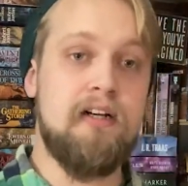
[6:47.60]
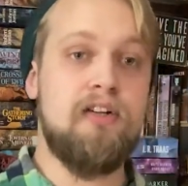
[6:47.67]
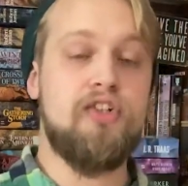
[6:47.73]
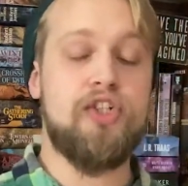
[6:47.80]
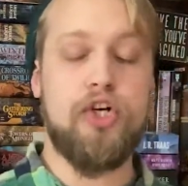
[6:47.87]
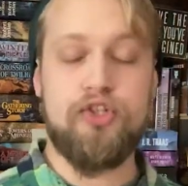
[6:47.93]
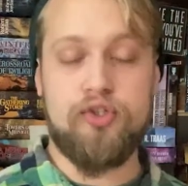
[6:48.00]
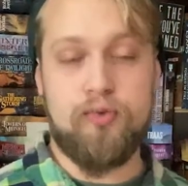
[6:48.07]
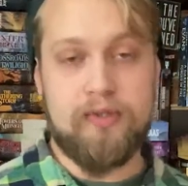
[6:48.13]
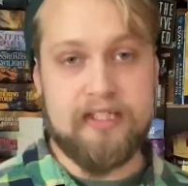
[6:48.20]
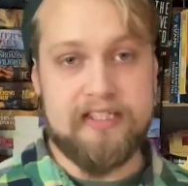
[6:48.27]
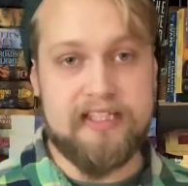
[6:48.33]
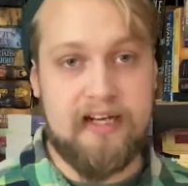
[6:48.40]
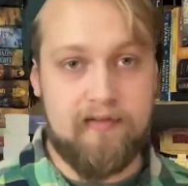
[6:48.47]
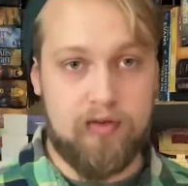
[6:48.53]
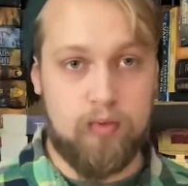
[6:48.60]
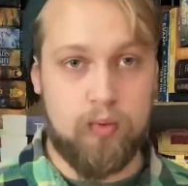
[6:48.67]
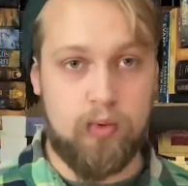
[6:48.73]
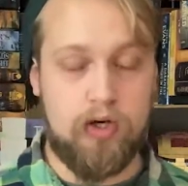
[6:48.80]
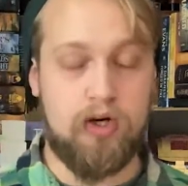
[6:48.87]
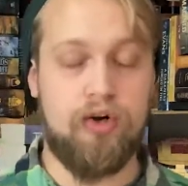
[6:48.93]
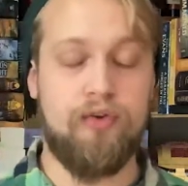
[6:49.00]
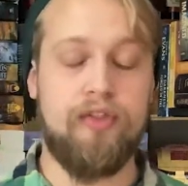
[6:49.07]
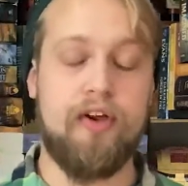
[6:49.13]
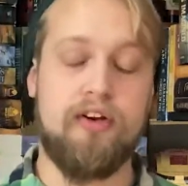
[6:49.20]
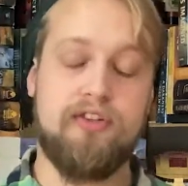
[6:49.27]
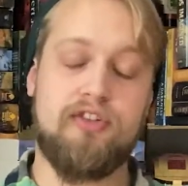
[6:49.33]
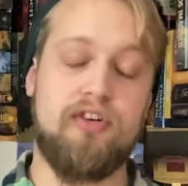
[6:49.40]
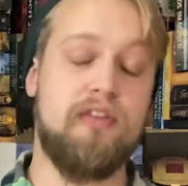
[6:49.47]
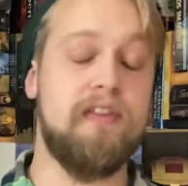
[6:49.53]
chosen one to save the world, there are
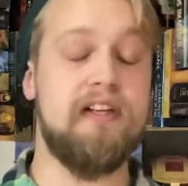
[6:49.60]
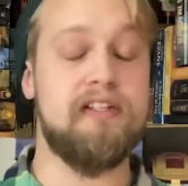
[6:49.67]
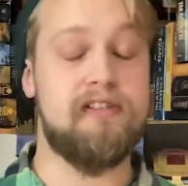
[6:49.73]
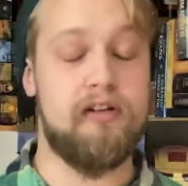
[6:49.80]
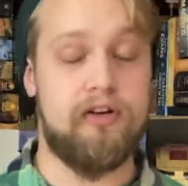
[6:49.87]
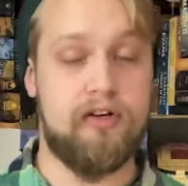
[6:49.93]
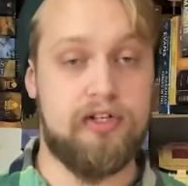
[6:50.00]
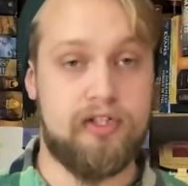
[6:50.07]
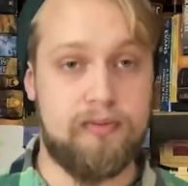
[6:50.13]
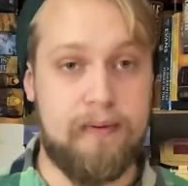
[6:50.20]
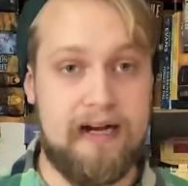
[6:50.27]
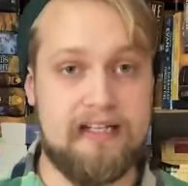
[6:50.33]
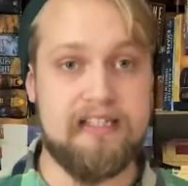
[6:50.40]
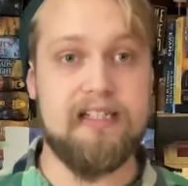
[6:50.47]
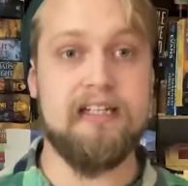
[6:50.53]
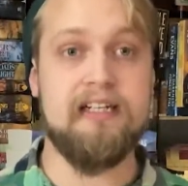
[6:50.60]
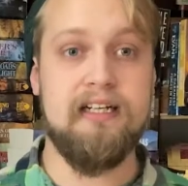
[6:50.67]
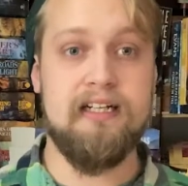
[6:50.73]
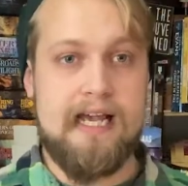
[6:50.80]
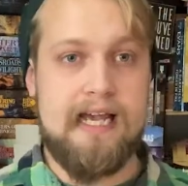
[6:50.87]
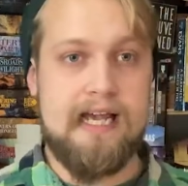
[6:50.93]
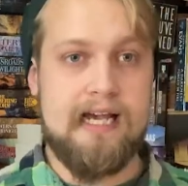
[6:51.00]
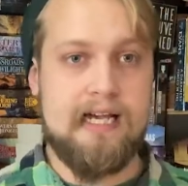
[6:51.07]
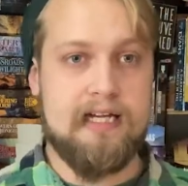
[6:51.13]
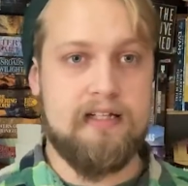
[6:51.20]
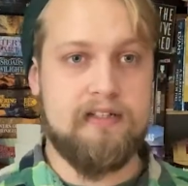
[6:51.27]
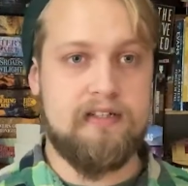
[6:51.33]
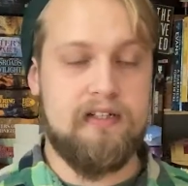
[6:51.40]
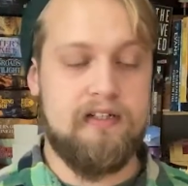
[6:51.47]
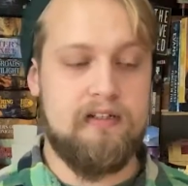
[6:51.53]
certain things that are expected,
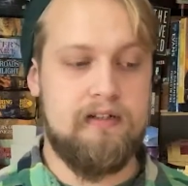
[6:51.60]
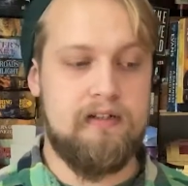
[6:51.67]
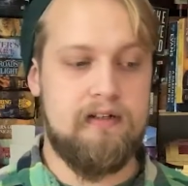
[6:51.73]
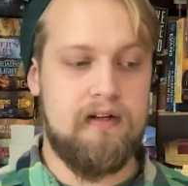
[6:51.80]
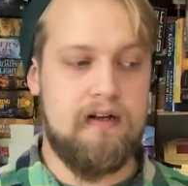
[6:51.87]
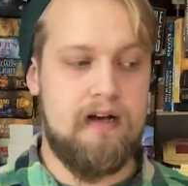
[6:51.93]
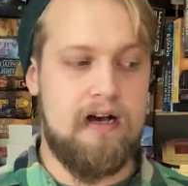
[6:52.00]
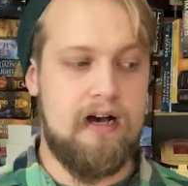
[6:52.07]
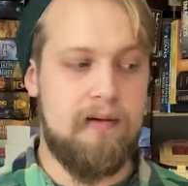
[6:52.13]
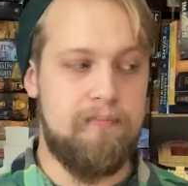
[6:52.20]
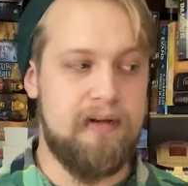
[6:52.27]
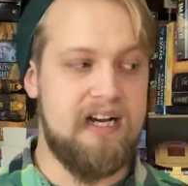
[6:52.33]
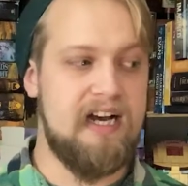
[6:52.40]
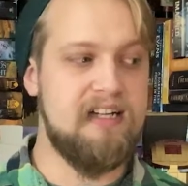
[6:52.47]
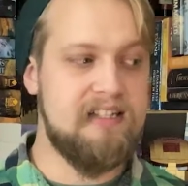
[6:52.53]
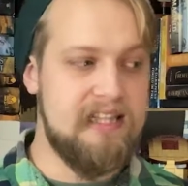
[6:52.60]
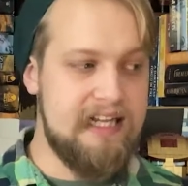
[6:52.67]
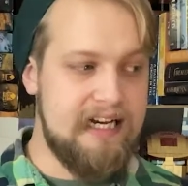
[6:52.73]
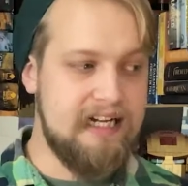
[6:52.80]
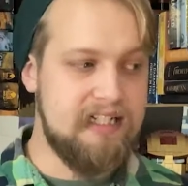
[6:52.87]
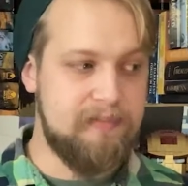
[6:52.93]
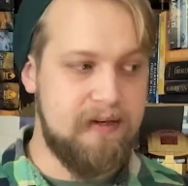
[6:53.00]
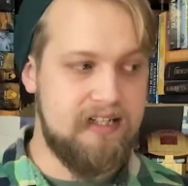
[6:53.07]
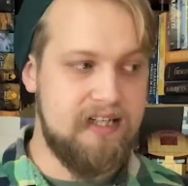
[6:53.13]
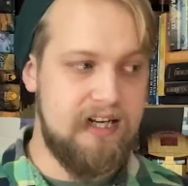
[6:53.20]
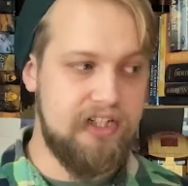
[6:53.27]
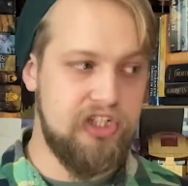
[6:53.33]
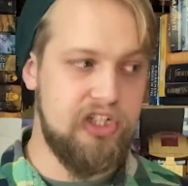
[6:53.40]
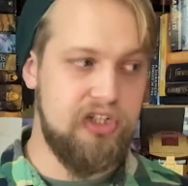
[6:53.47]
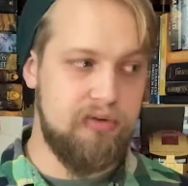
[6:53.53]
and because of that
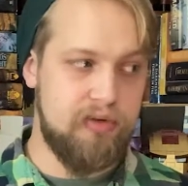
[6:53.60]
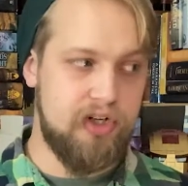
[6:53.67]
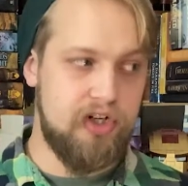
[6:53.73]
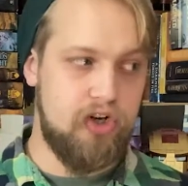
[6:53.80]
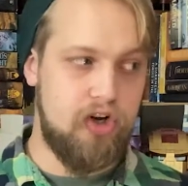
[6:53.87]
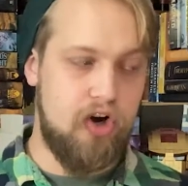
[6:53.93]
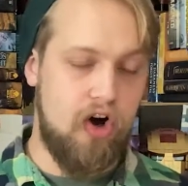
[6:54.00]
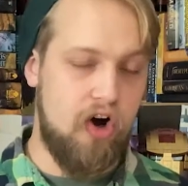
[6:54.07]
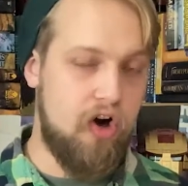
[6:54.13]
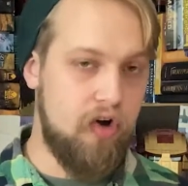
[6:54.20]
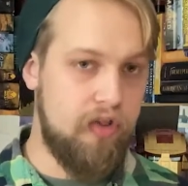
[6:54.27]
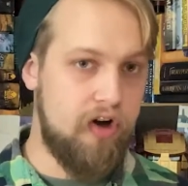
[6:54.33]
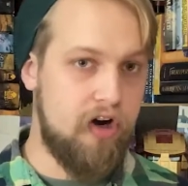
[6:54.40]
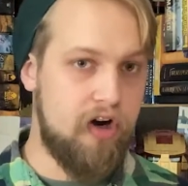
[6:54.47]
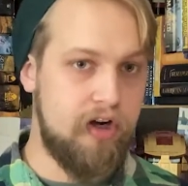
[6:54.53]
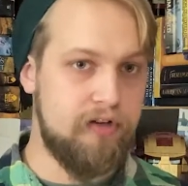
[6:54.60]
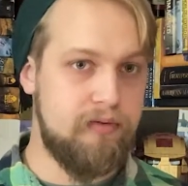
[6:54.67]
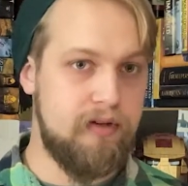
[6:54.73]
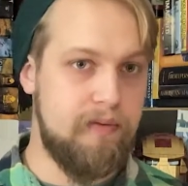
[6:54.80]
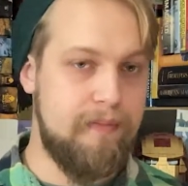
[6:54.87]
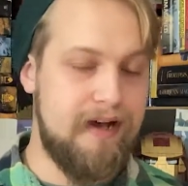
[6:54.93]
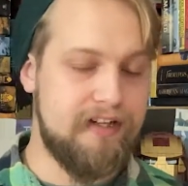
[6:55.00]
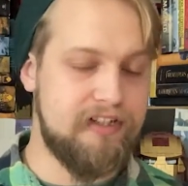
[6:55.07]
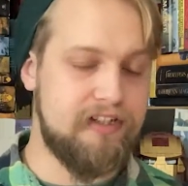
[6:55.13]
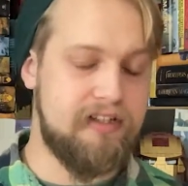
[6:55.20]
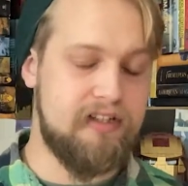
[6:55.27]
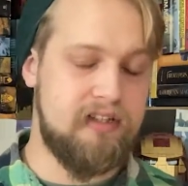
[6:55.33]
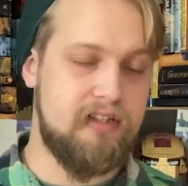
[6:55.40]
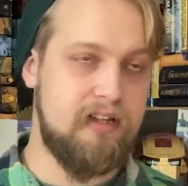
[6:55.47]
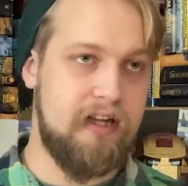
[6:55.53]
expectation, you could call the magic,
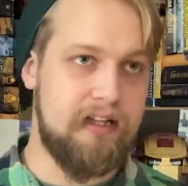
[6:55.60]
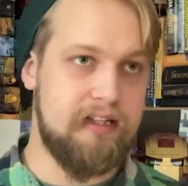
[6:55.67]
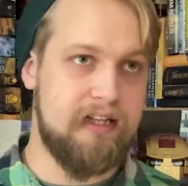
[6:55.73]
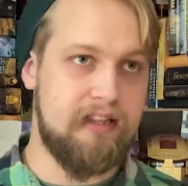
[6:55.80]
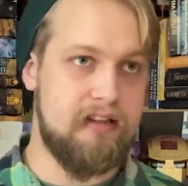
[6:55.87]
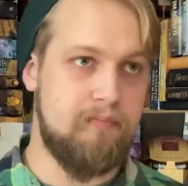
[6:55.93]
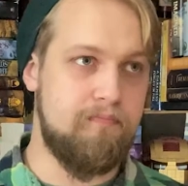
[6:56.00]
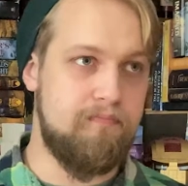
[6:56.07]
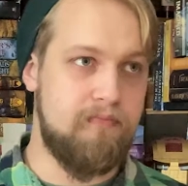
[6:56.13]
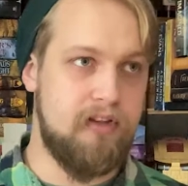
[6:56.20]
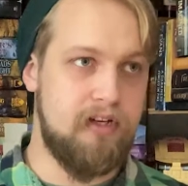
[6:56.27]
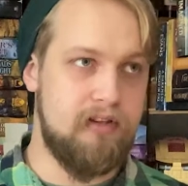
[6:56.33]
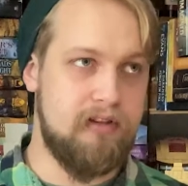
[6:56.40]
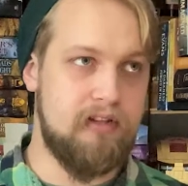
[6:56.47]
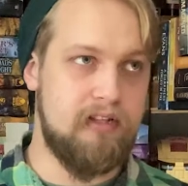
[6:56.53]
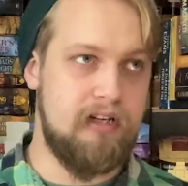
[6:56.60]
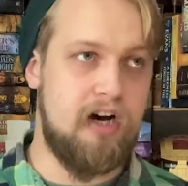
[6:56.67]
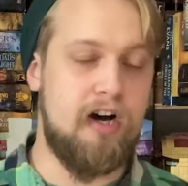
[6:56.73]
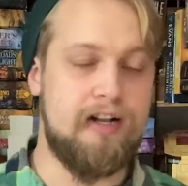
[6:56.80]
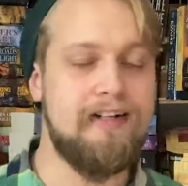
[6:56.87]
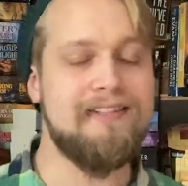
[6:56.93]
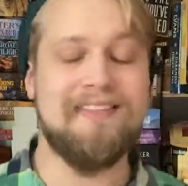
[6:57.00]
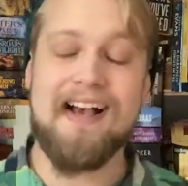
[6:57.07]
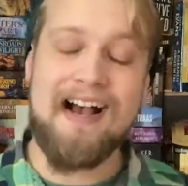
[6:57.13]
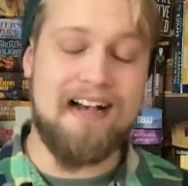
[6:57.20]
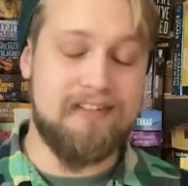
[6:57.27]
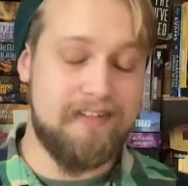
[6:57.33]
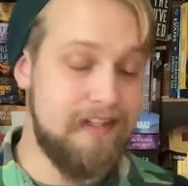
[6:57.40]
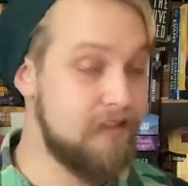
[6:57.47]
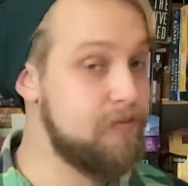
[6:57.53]
the audience
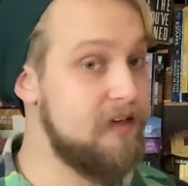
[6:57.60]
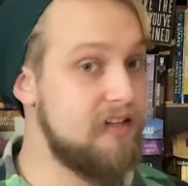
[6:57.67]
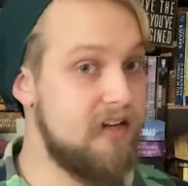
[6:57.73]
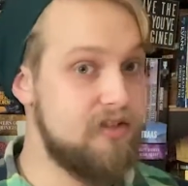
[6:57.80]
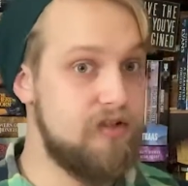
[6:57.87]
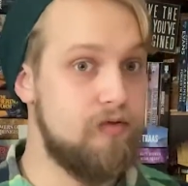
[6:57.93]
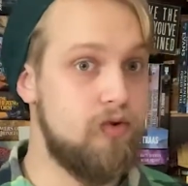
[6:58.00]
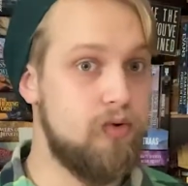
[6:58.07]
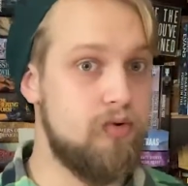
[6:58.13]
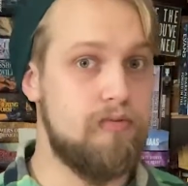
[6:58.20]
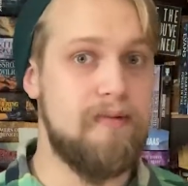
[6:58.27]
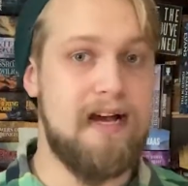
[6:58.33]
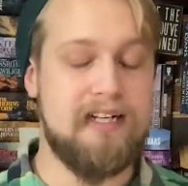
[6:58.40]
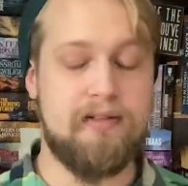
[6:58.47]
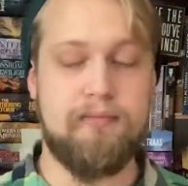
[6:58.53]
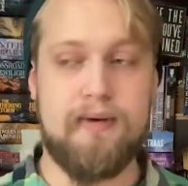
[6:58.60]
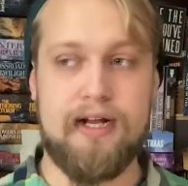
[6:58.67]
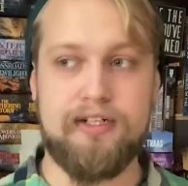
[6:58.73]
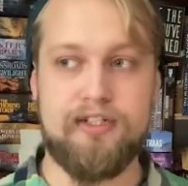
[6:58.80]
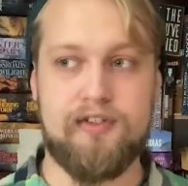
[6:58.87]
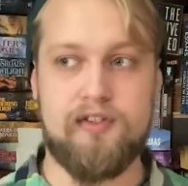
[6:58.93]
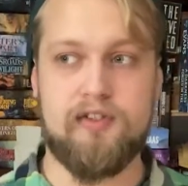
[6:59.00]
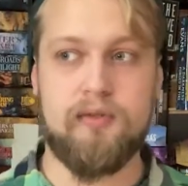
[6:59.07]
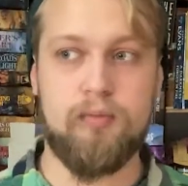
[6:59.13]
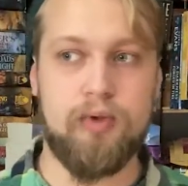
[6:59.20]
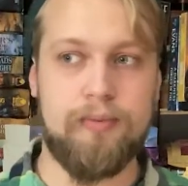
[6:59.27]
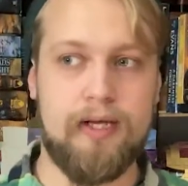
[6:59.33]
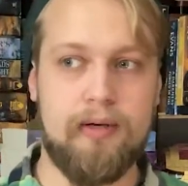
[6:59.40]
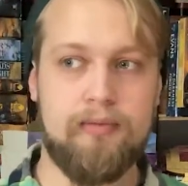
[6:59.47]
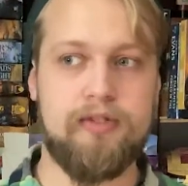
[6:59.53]
has an expectation for what the magic system will
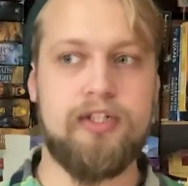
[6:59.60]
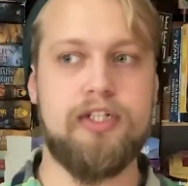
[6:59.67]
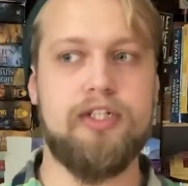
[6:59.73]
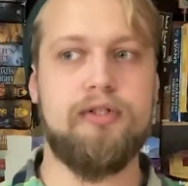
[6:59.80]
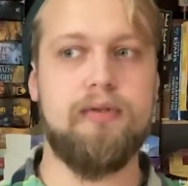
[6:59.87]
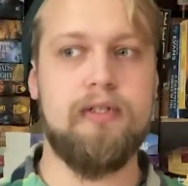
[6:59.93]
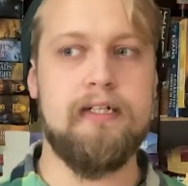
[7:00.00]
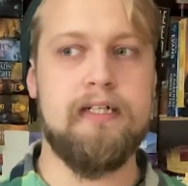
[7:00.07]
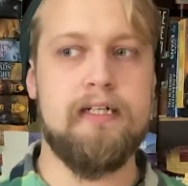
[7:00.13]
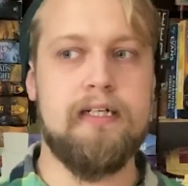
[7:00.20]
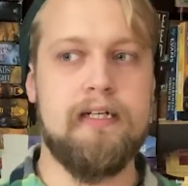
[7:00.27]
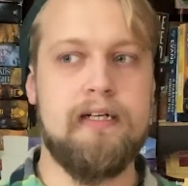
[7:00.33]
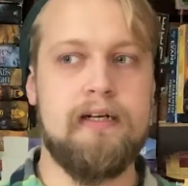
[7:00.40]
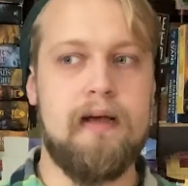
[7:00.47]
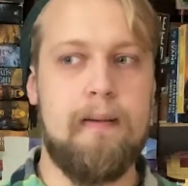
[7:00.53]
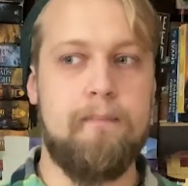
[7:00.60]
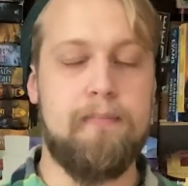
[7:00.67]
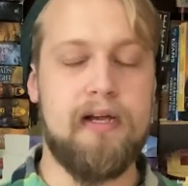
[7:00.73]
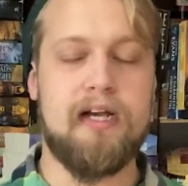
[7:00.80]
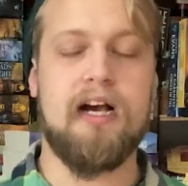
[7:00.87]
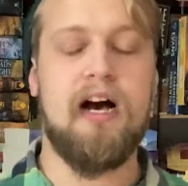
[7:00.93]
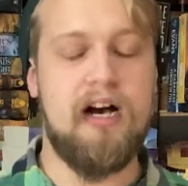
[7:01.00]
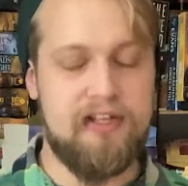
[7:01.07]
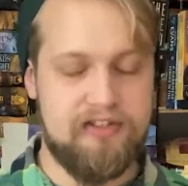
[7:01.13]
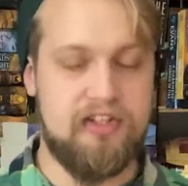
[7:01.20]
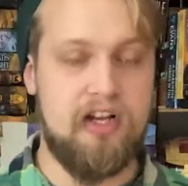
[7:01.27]
be able to do because